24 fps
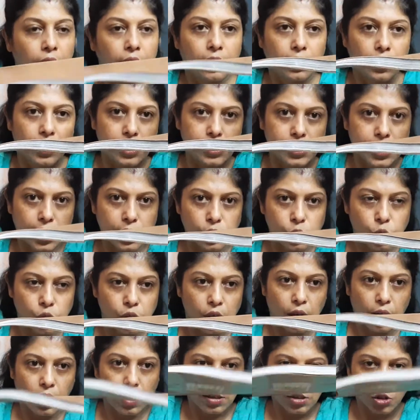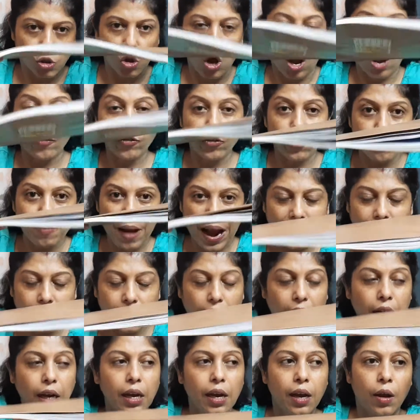This is soft
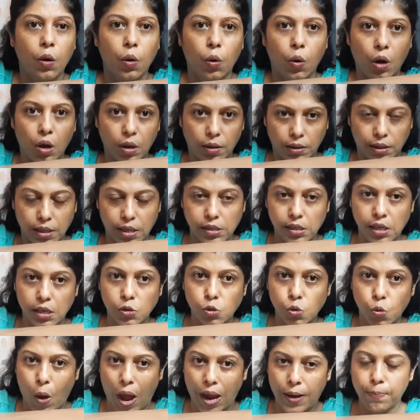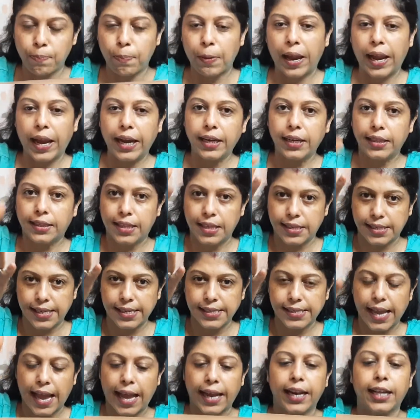matter, this is one plate, this is
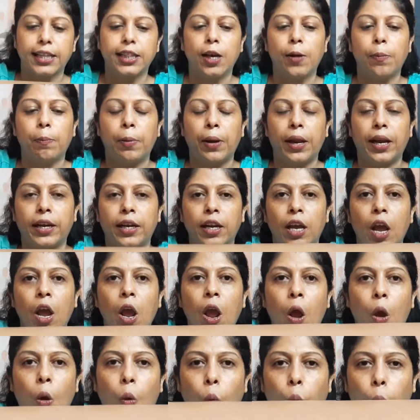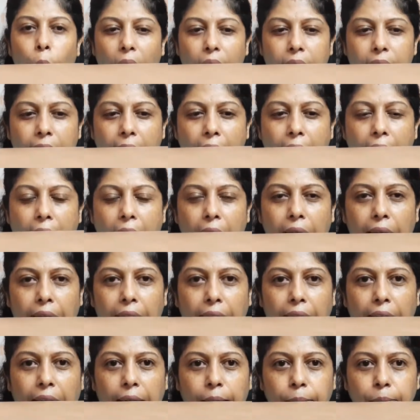another plate. When I
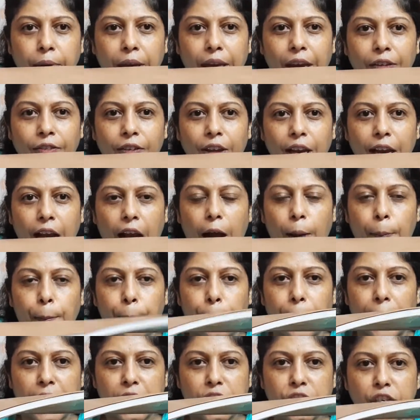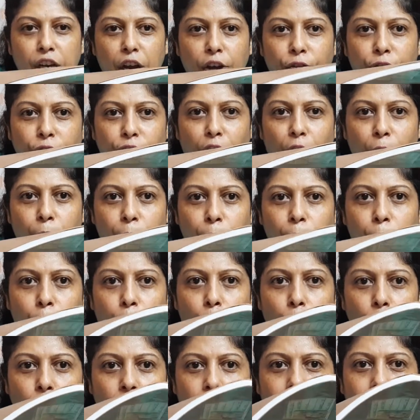am giving a pressure from
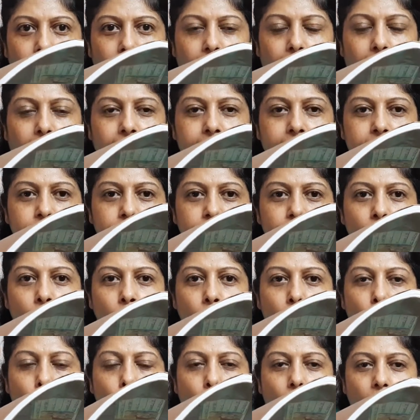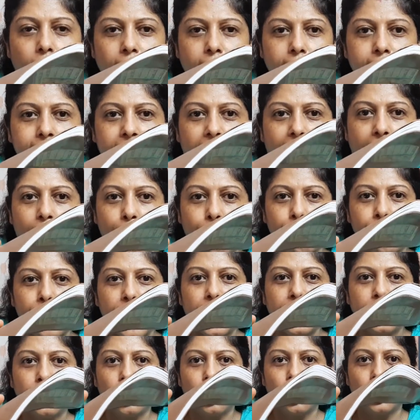both the ends, what is
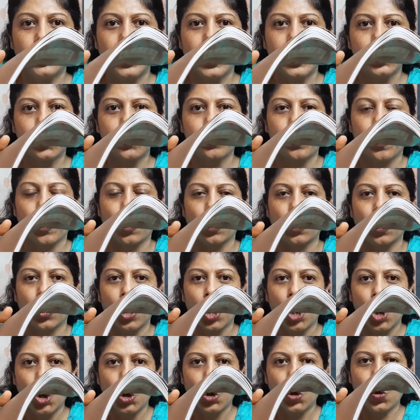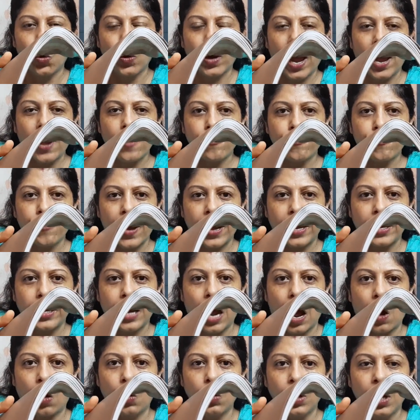happening to this book? You can find
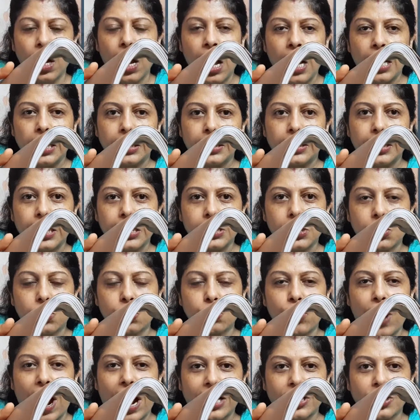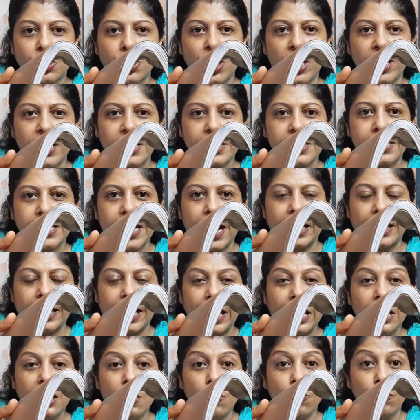out the structure is
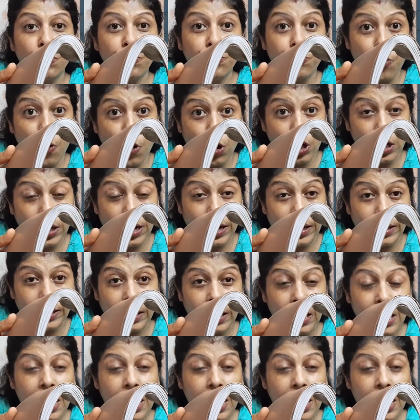getting folded.